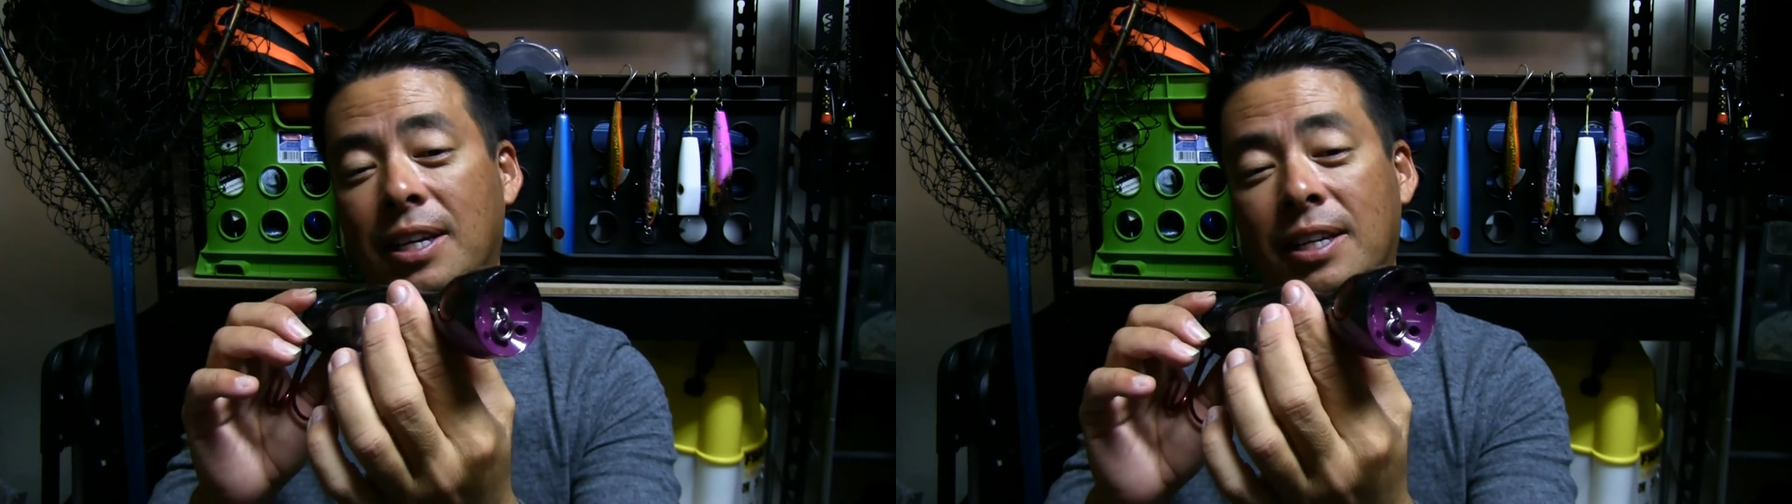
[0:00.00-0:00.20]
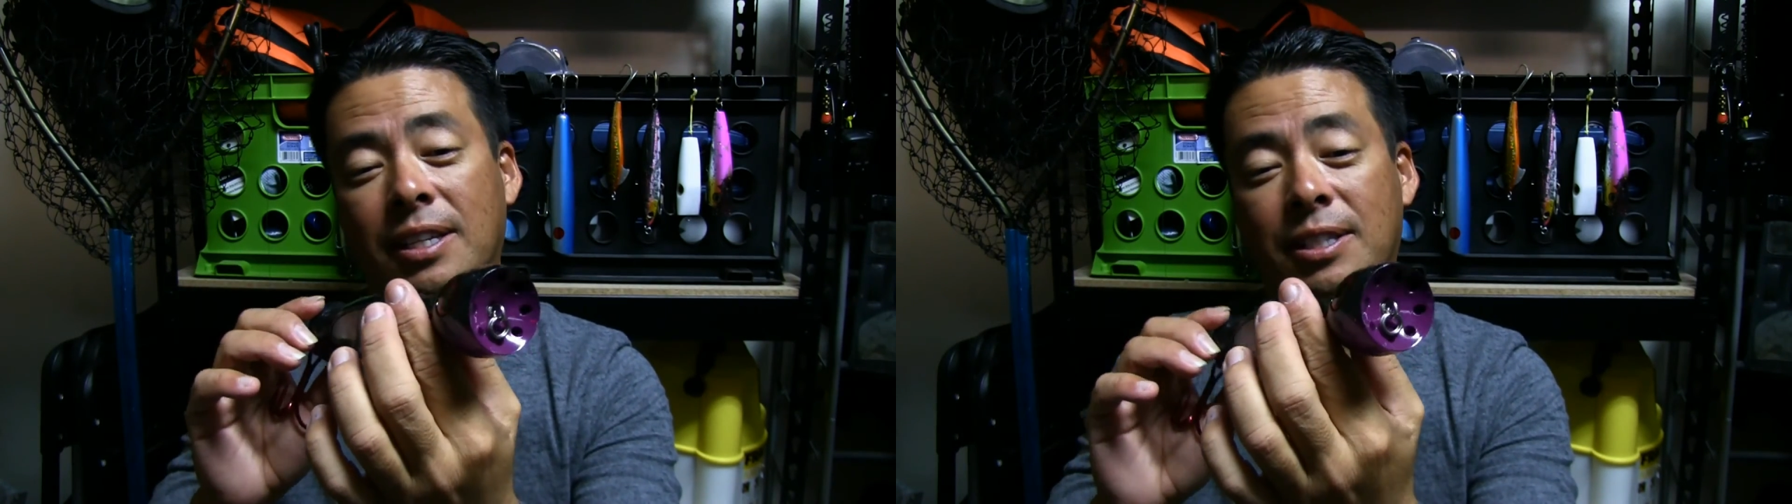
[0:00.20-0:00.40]

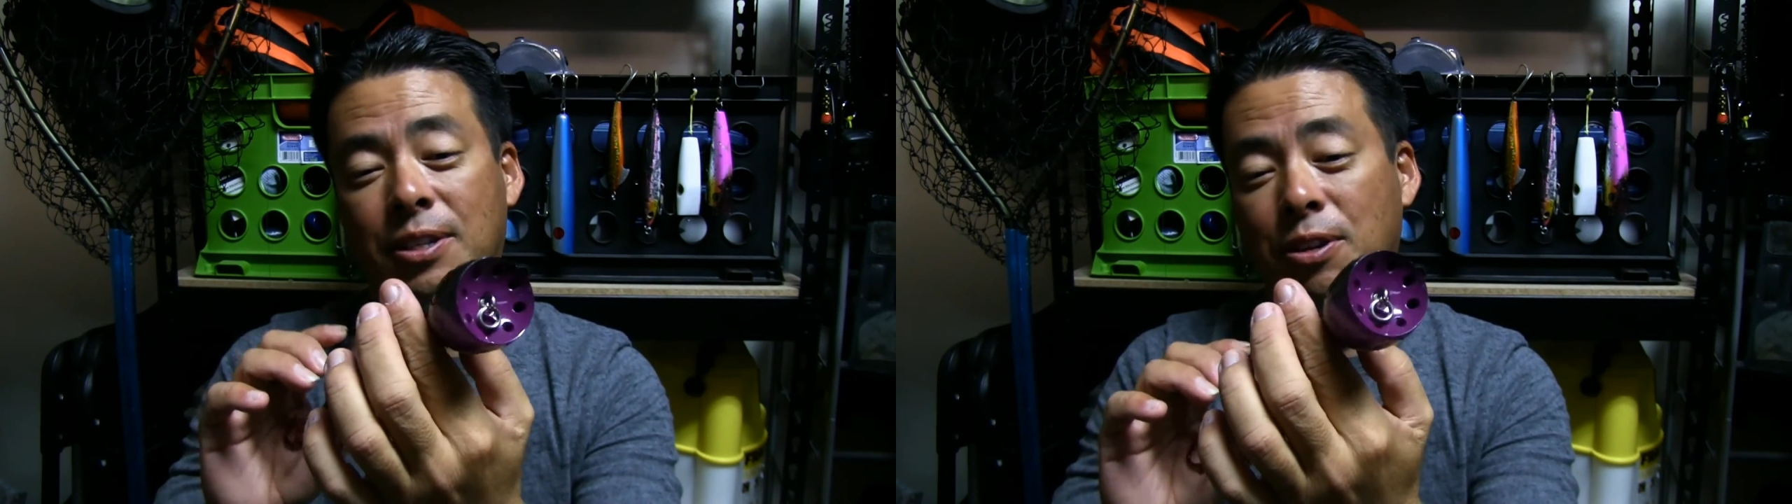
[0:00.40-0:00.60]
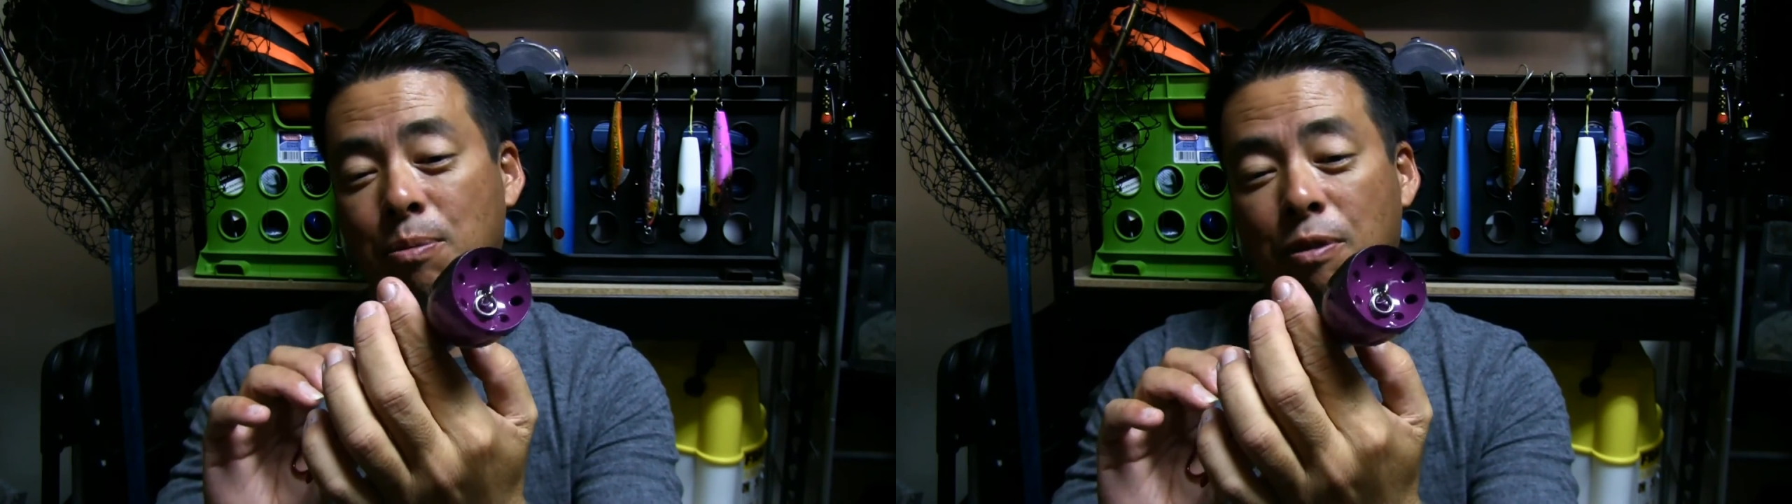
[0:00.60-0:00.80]
it's
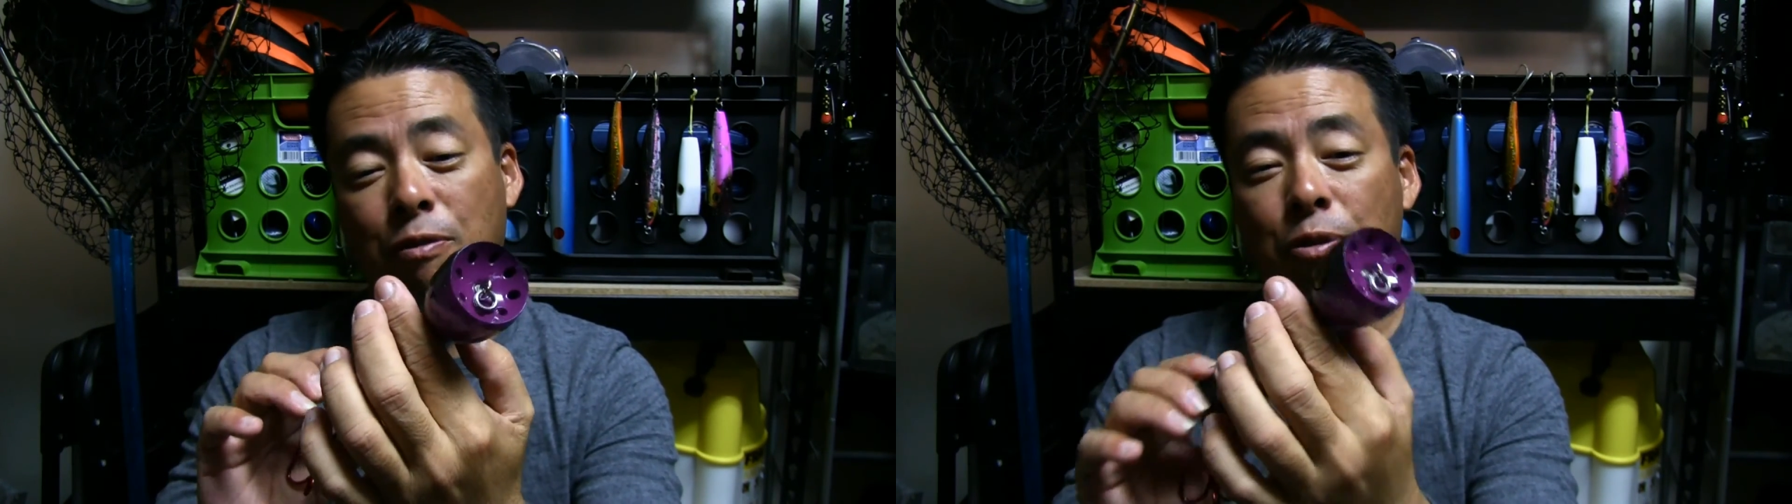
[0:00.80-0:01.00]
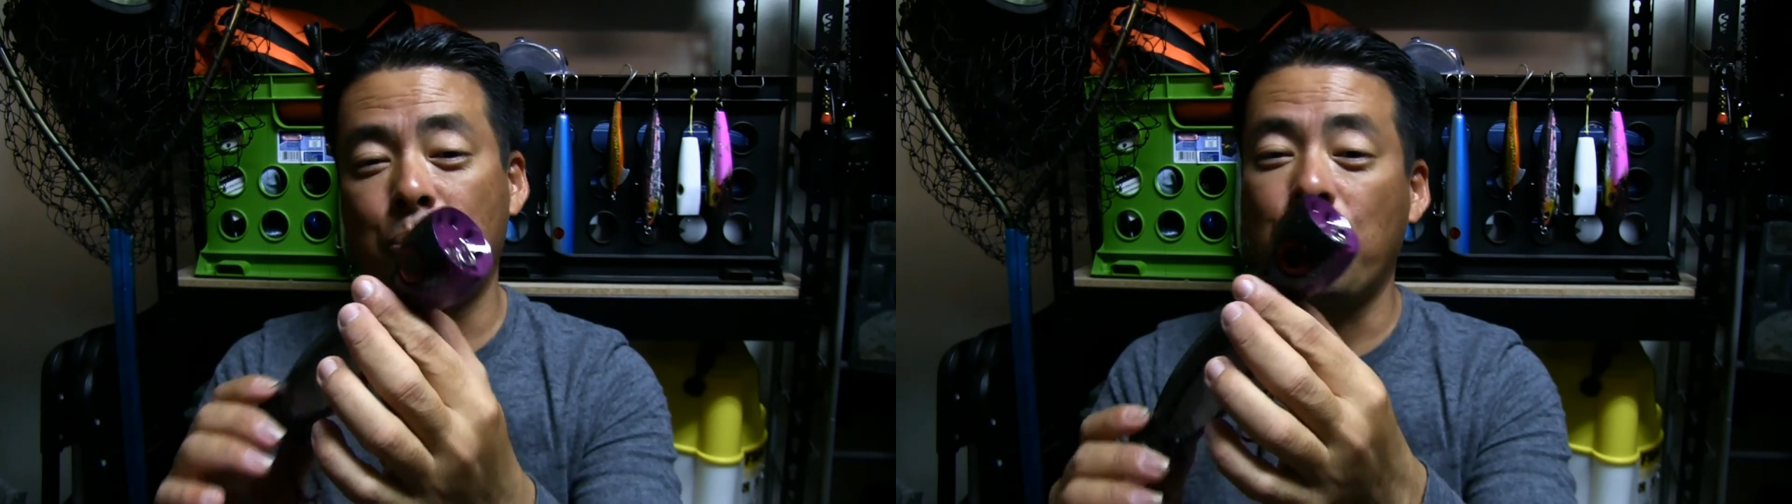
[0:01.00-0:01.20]
gonna
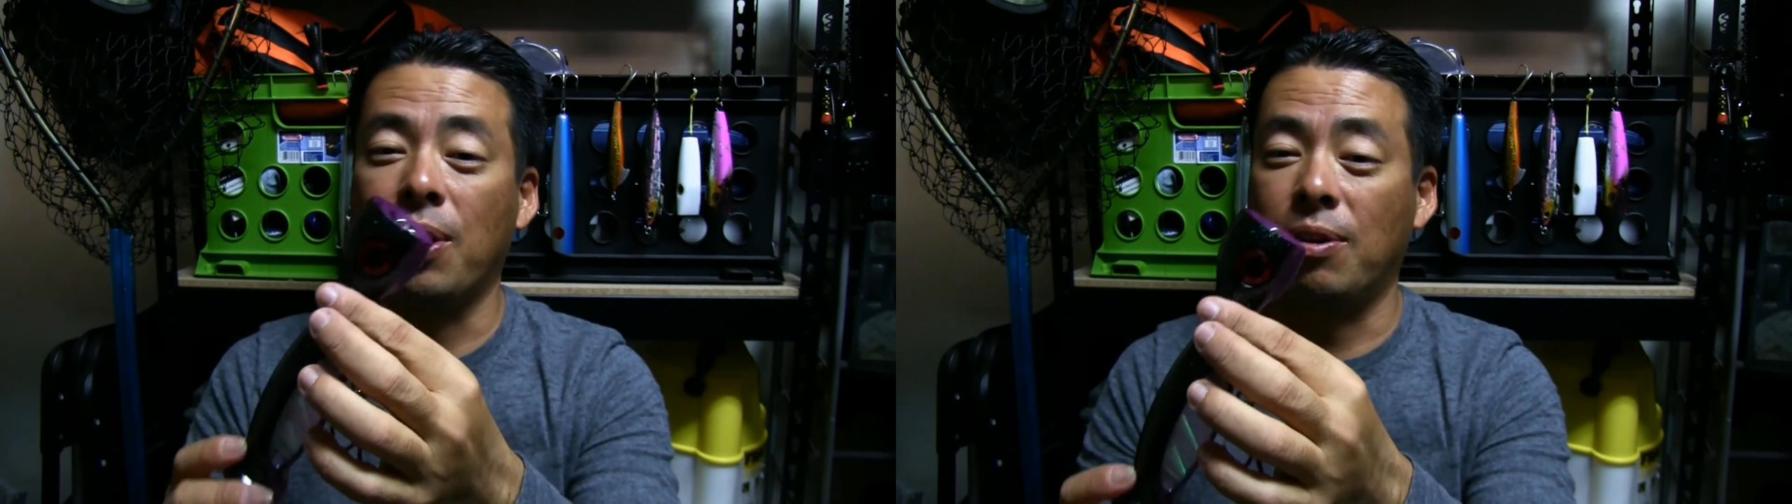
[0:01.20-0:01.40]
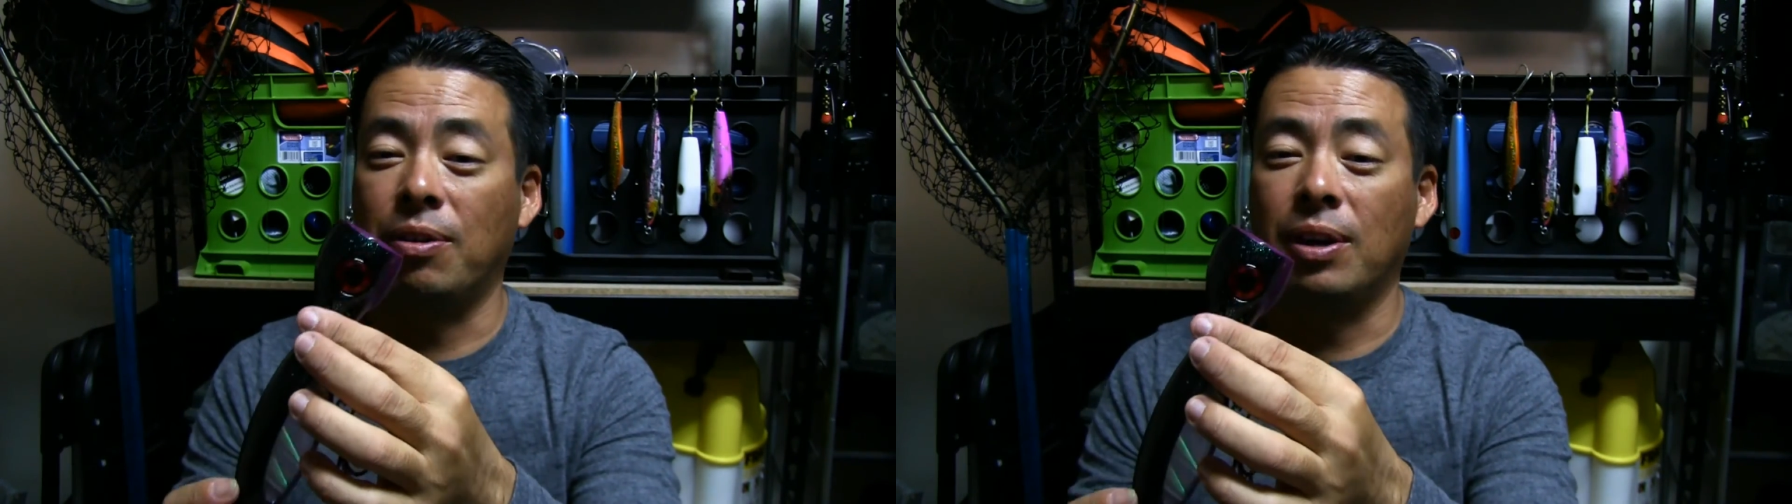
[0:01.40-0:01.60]
perform well.